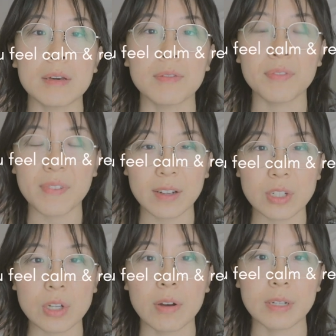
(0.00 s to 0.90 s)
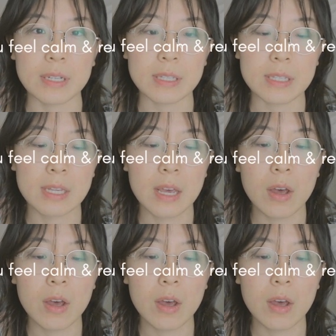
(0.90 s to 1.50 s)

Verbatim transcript: effect on us.